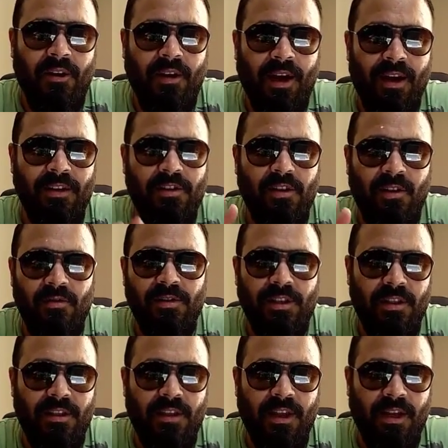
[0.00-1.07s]
Okay, so
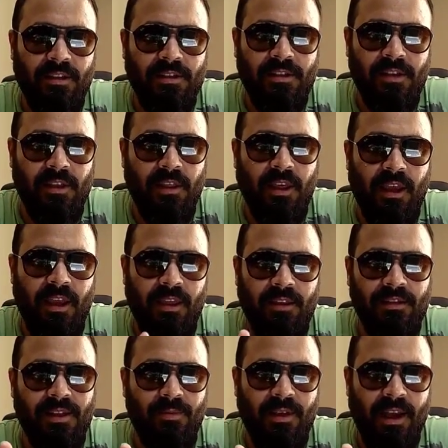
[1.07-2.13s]
those are the things.
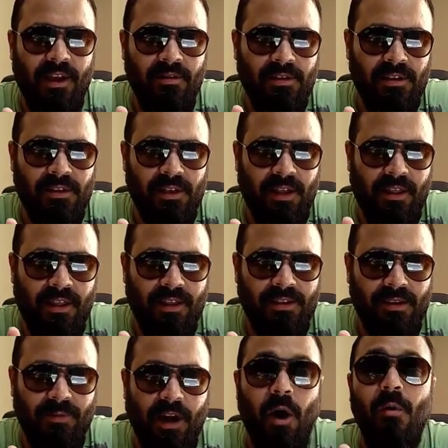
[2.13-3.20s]
There's something else. I think
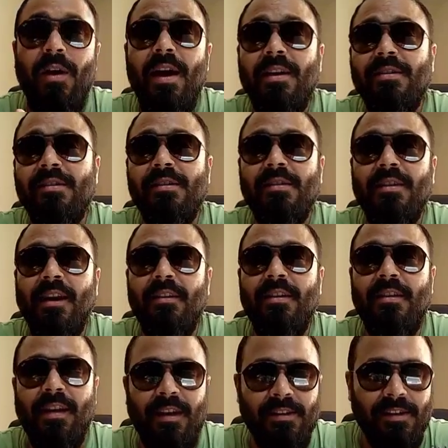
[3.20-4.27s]
there's something. Oh yes, the
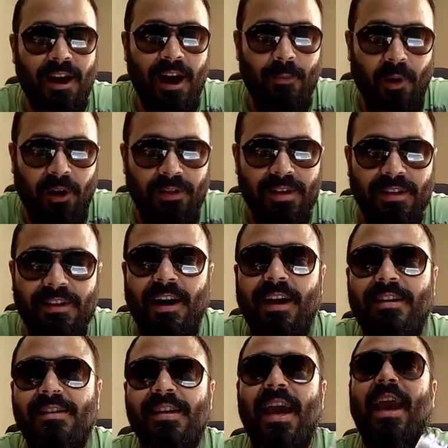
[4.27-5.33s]
other thing is I'm on the
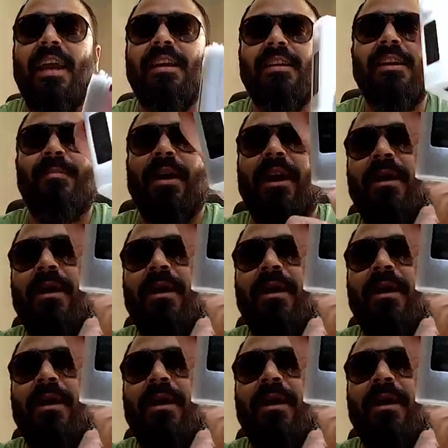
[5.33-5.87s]
titanium.